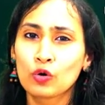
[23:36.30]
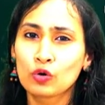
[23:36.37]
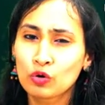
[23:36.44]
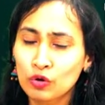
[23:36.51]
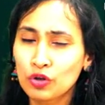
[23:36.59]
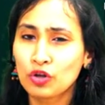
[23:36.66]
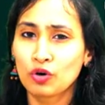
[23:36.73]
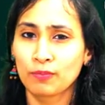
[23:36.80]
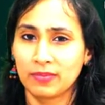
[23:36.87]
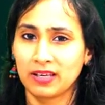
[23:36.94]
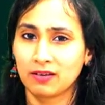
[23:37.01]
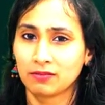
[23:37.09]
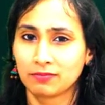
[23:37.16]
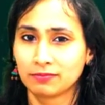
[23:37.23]
Kunyomi,
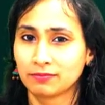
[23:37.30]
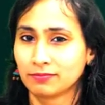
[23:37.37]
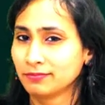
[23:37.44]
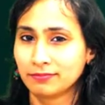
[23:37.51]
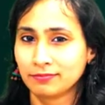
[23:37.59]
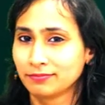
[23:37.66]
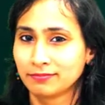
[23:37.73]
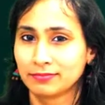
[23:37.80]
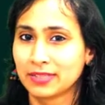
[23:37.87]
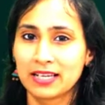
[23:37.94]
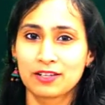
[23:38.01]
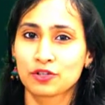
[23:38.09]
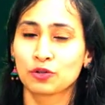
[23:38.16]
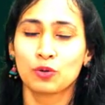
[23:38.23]

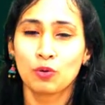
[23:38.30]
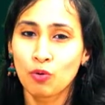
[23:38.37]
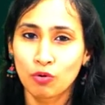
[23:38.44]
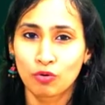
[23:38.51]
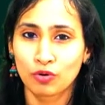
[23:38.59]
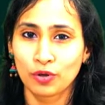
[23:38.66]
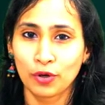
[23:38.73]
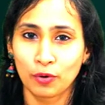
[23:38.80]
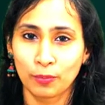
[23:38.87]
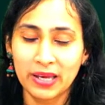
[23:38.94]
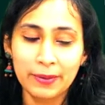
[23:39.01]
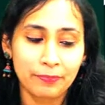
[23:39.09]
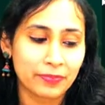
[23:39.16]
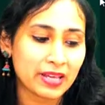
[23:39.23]
there is no
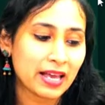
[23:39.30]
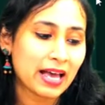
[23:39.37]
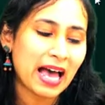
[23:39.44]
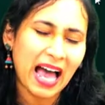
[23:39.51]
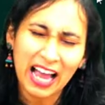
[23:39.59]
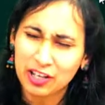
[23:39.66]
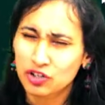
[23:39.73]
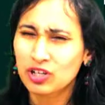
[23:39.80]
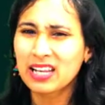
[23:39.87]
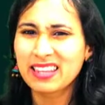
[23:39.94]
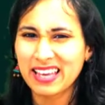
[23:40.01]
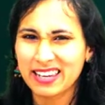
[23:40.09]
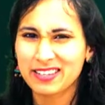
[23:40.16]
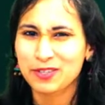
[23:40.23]
kunyomi. Actually
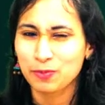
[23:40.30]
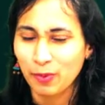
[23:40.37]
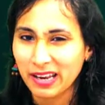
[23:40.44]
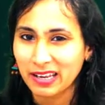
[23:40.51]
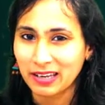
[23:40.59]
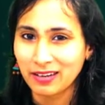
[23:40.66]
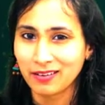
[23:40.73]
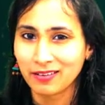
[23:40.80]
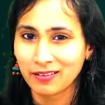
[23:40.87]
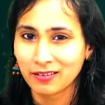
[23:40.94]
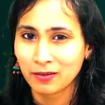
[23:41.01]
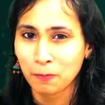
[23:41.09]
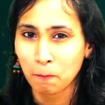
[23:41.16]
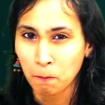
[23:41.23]
there is one,
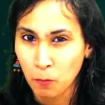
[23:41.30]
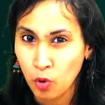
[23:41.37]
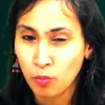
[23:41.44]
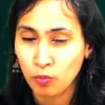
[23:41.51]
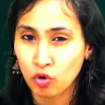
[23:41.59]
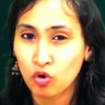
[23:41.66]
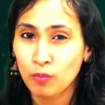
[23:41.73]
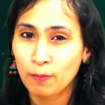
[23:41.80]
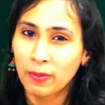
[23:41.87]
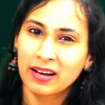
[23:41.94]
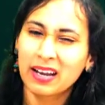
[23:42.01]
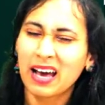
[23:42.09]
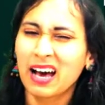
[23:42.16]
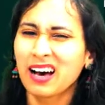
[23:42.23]
momo,
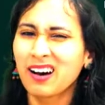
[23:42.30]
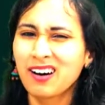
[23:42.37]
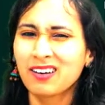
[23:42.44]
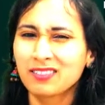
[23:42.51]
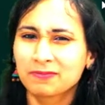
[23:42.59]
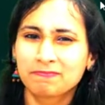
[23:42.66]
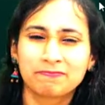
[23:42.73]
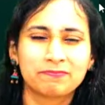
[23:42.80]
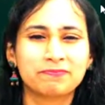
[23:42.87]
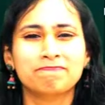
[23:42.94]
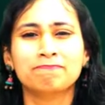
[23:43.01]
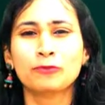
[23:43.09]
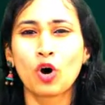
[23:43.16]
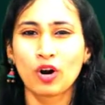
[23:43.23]
but
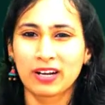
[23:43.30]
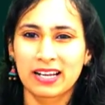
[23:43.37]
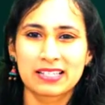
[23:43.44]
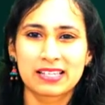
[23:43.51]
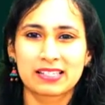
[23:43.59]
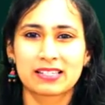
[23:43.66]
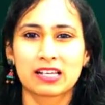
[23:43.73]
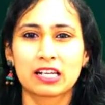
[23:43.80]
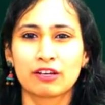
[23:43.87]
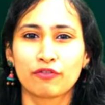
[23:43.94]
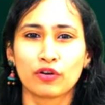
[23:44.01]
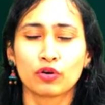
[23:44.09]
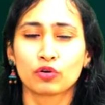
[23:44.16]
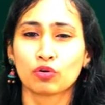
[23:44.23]
not necessary
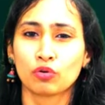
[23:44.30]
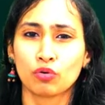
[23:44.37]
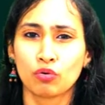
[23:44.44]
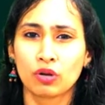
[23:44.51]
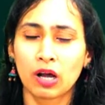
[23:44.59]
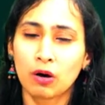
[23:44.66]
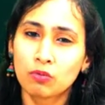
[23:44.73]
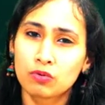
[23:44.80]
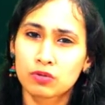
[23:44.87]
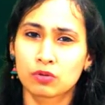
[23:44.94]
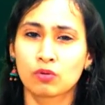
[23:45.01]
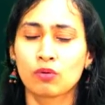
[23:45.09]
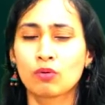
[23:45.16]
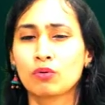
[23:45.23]
for you to know now.
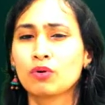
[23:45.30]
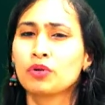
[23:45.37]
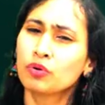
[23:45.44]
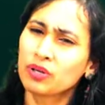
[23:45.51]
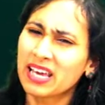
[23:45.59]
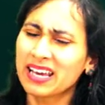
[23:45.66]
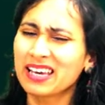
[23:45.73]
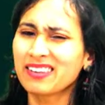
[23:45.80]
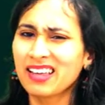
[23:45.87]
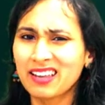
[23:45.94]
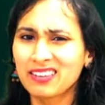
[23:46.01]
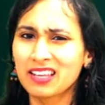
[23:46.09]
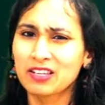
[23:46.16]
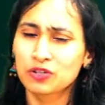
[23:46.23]
So you take it
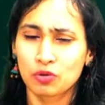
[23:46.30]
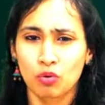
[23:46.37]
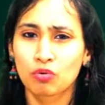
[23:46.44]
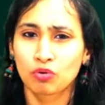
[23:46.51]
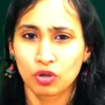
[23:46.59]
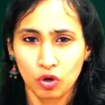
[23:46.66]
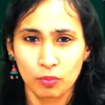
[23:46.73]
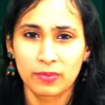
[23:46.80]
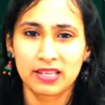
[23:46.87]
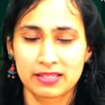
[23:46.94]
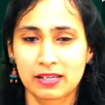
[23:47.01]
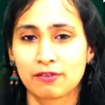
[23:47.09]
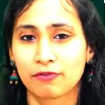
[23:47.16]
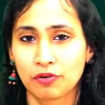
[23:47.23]
that there is no kunyomi
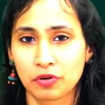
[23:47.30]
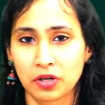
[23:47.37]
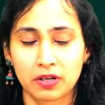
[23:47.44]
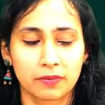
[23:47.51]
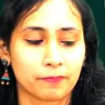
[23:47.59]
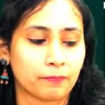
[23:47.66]
itself for it.